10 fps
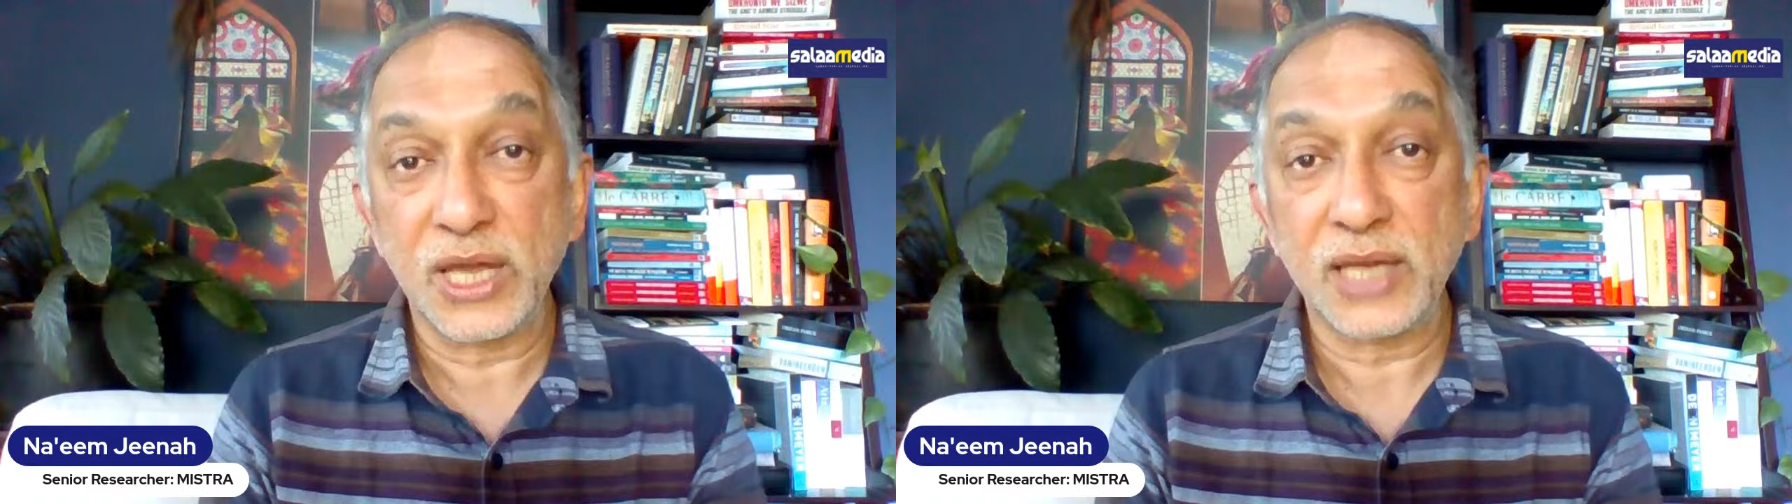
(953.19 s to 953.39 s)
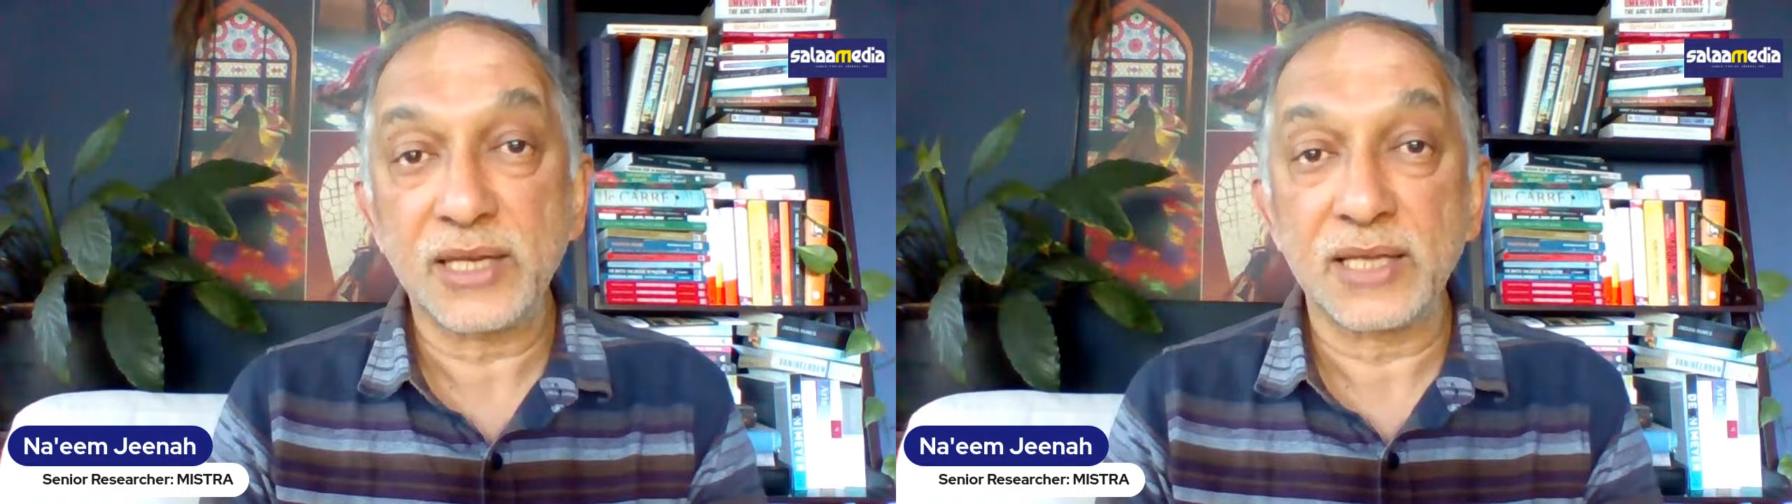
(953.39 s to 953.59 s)

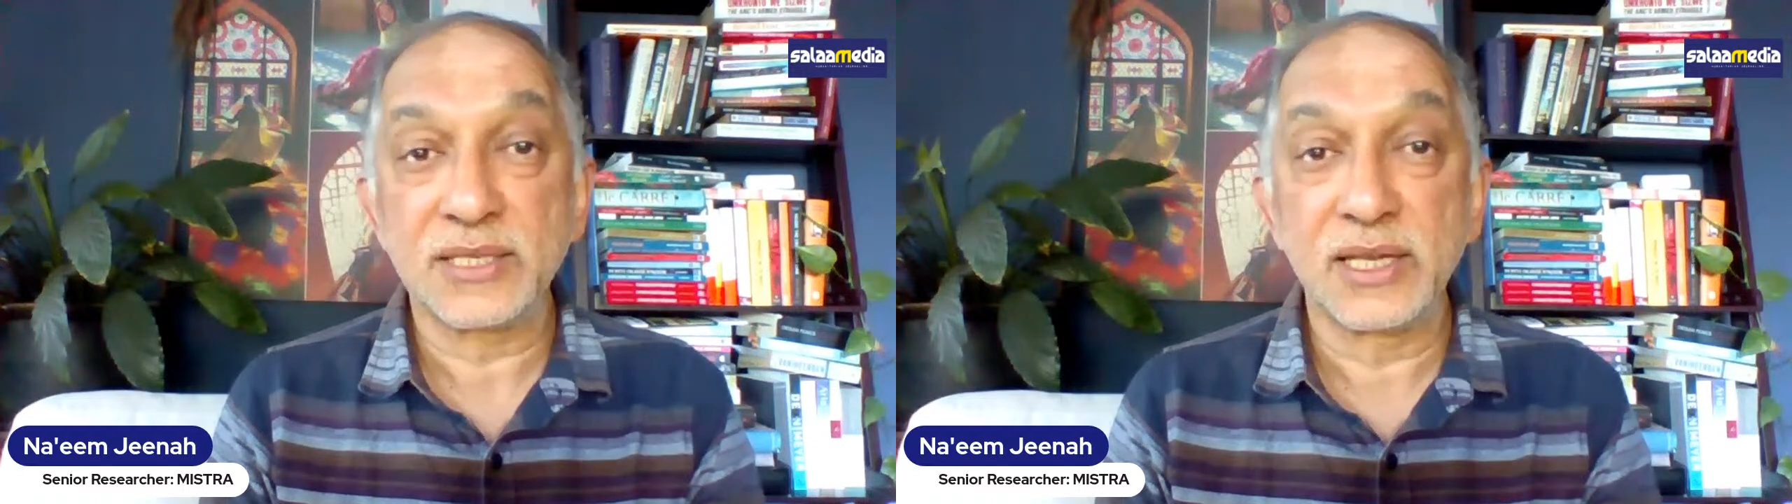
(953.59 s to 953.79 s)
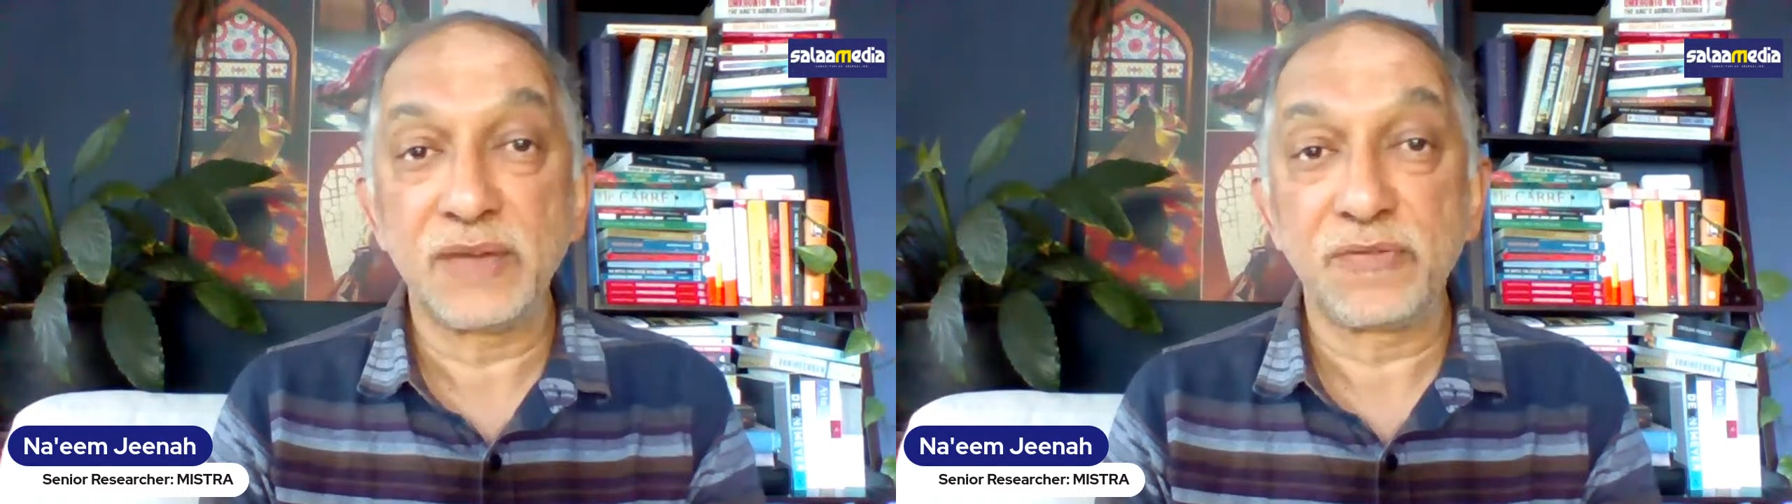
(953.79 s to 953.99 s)
that
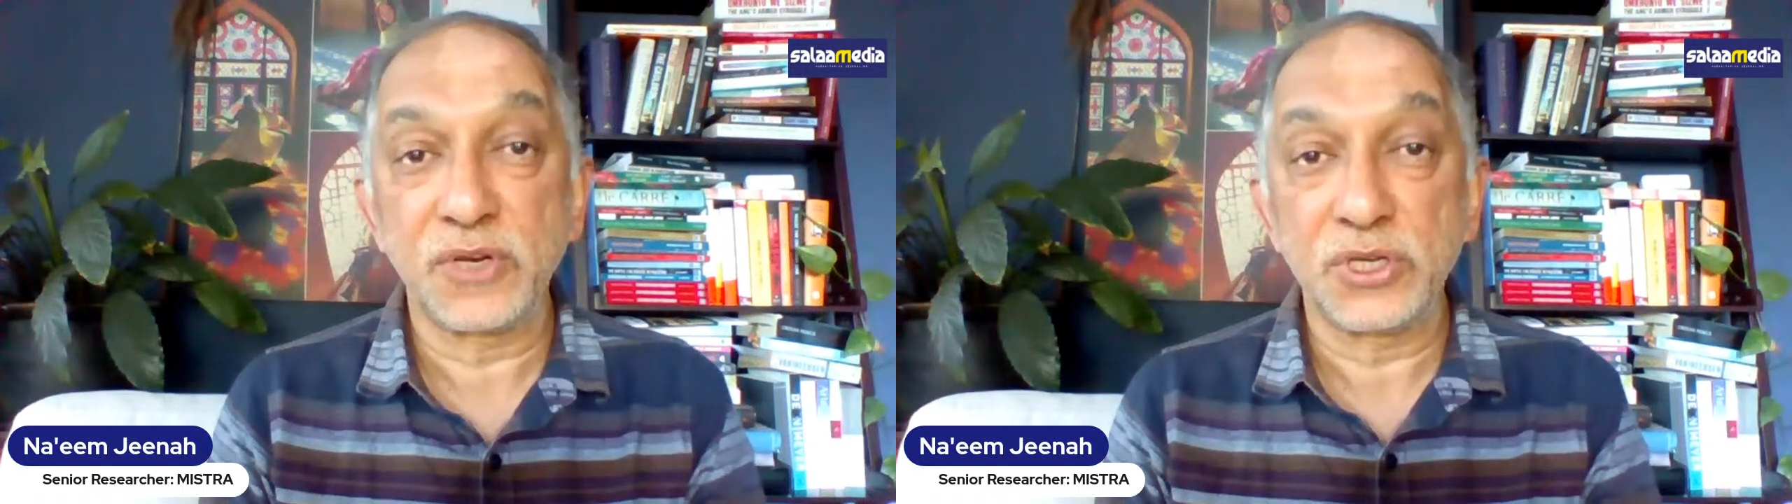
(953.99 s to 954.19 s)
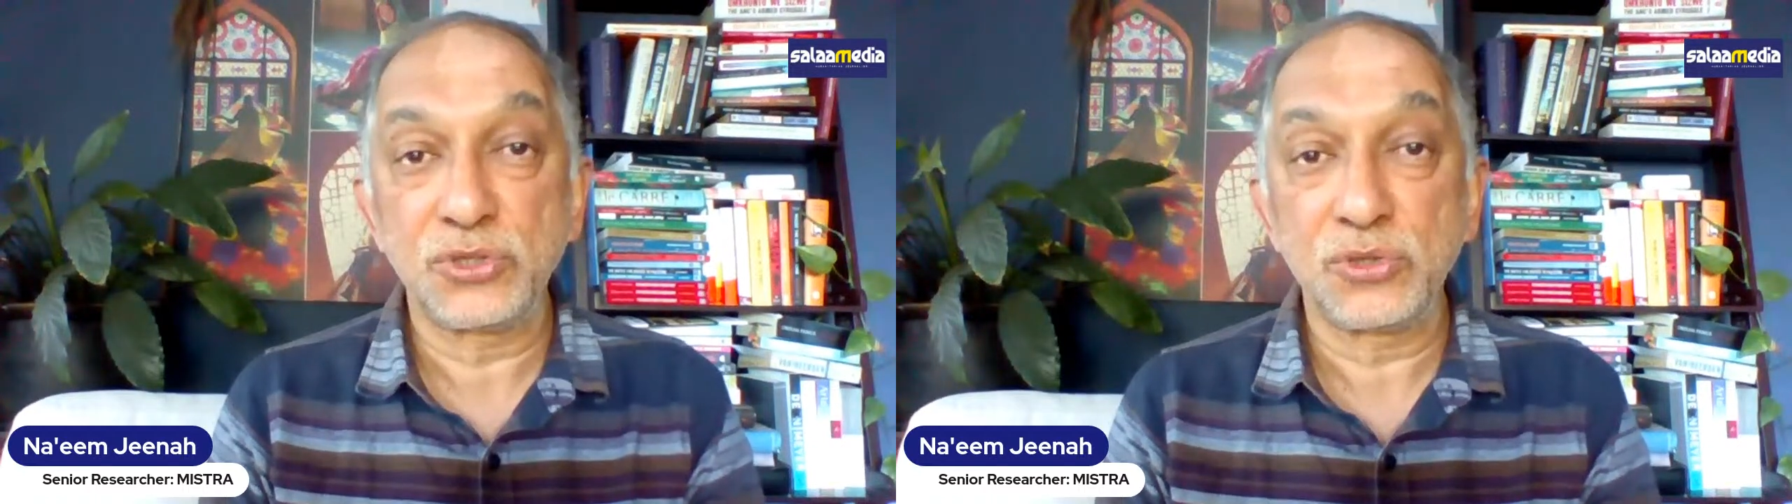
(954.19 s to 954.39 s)
as
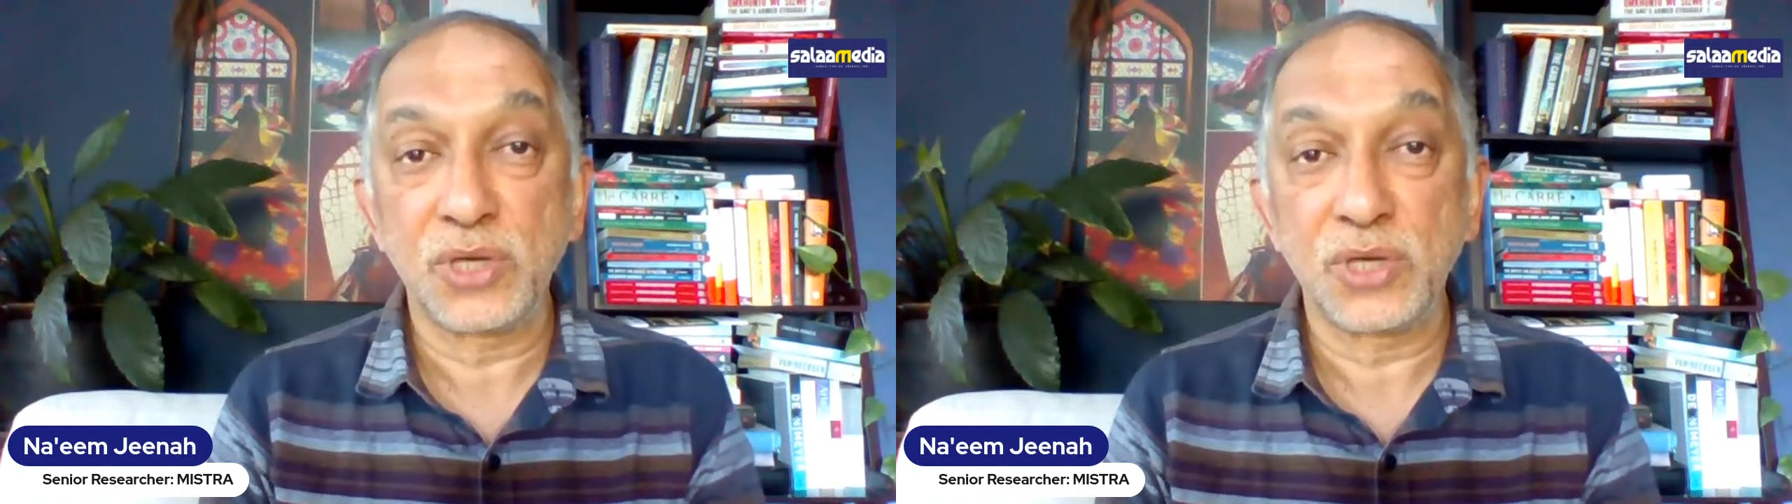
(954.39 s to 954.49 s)
leverage